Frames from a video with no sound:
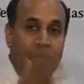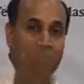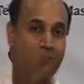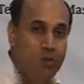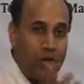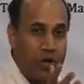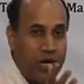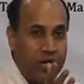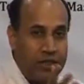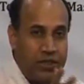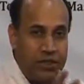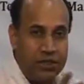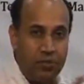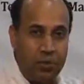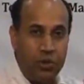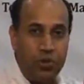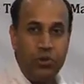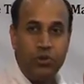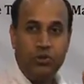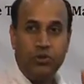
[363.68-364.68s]
or product is
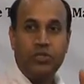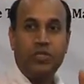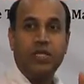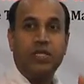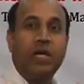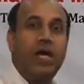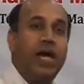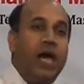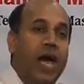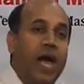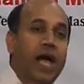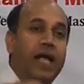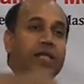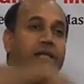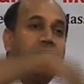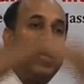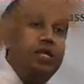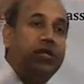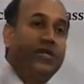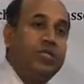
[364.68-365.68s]
produced and
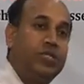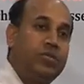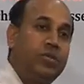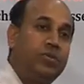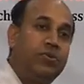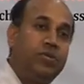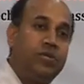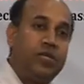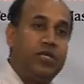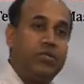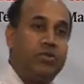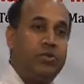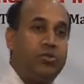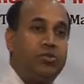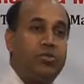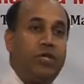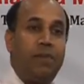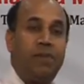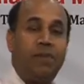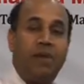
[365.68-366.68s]
they are distributed through
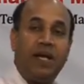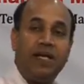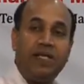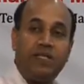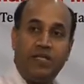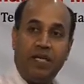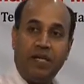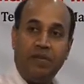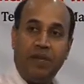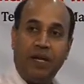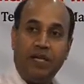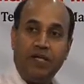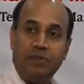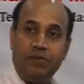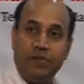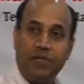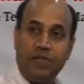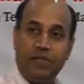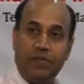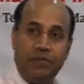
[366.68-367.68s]
supply chain
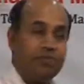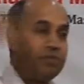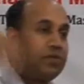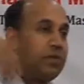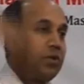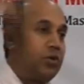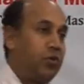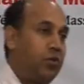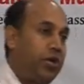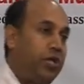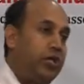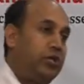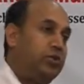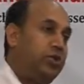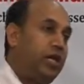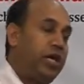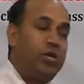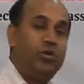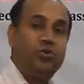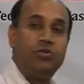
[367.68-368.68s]
management going to
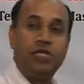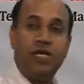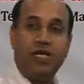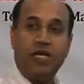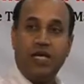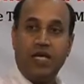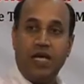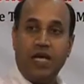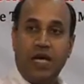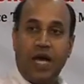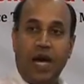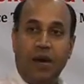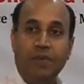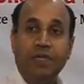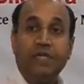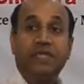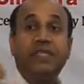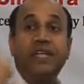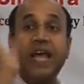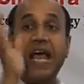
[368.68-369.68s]
the user. I
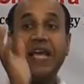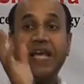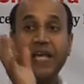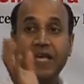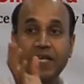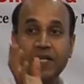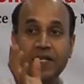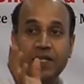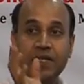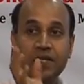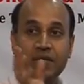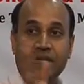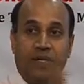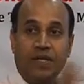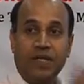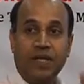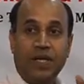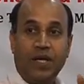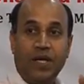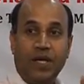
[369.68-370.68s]
mean tracking,
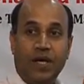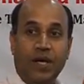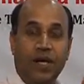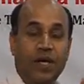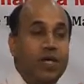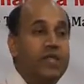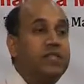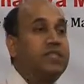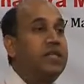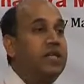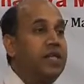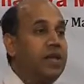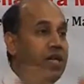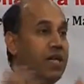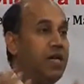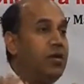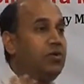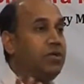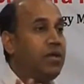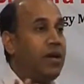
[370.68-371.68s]
it is a
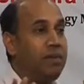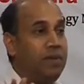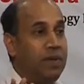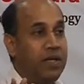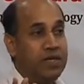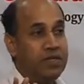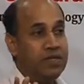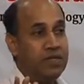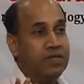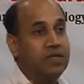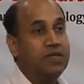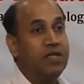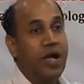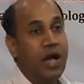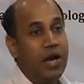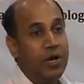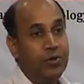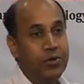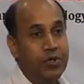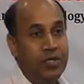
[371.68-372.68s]
huge application, it is
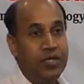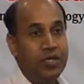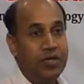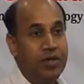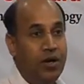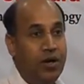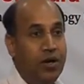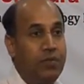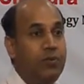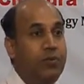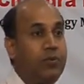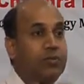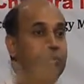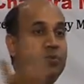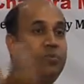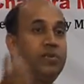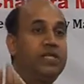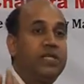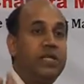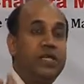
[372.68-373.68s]
IoT. Of course, you
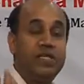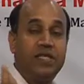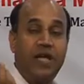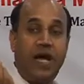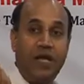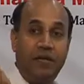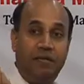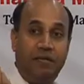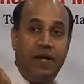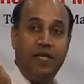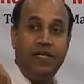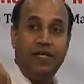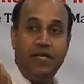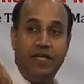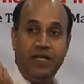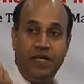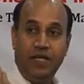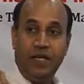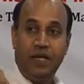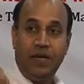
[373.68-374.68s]
may say is
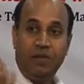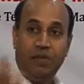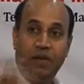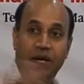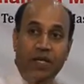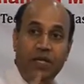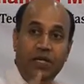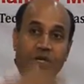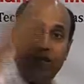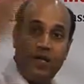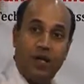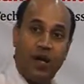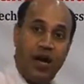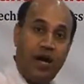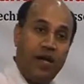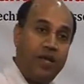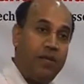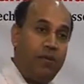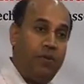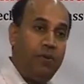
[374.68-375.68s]
RFID, but
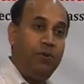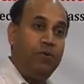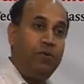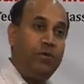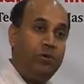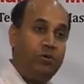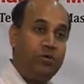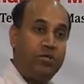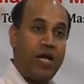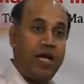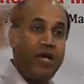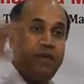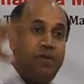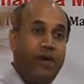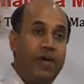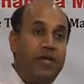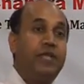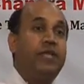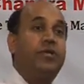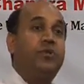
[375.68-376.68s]
if you use
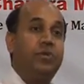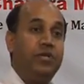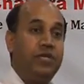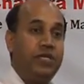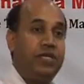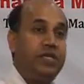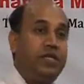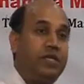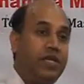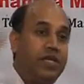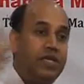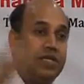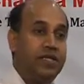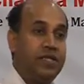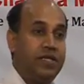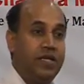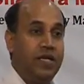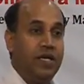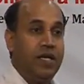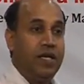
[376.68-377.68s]
RFID with
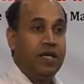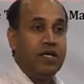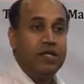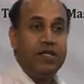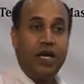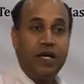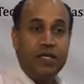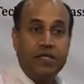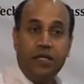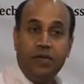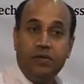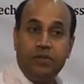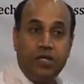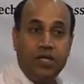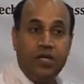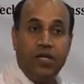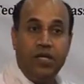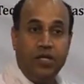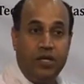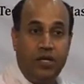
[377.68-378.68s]
internet that gives
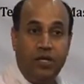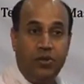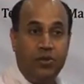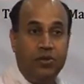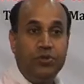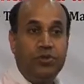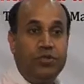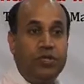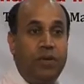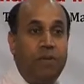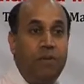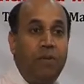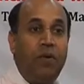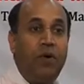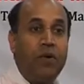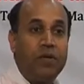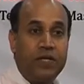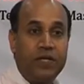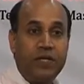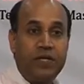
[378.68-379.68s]
a huge
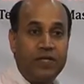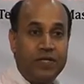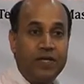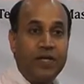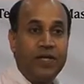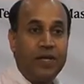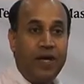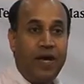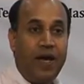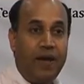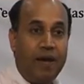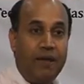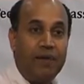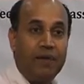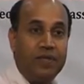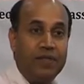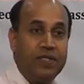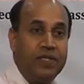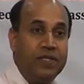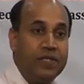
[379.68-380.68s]
important
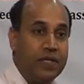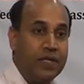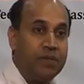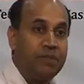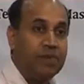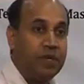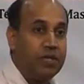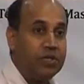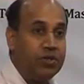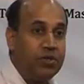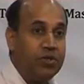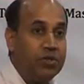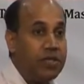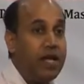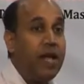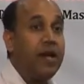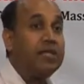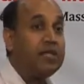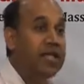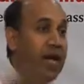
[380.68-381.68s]
is not it. So,
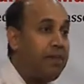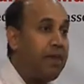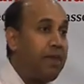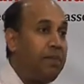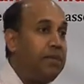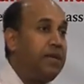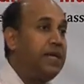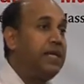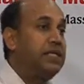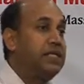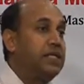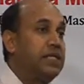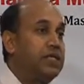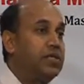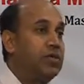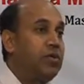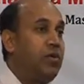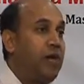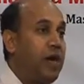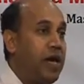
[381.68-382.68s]
there are some
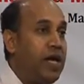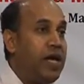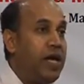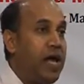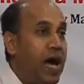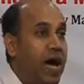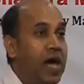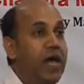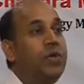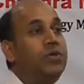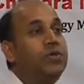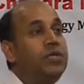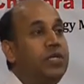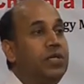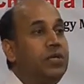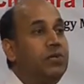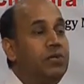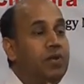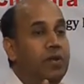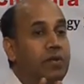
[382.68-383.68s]
applications where
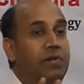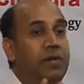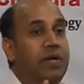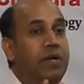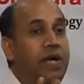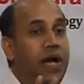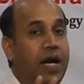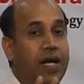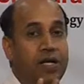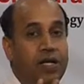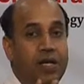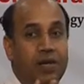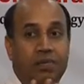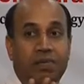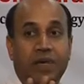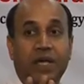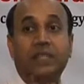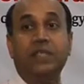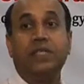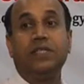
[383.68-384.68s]
IoT will be kind
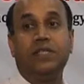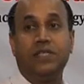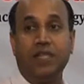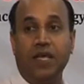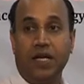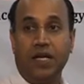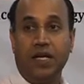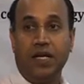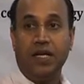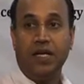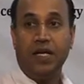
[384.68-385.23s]
of essential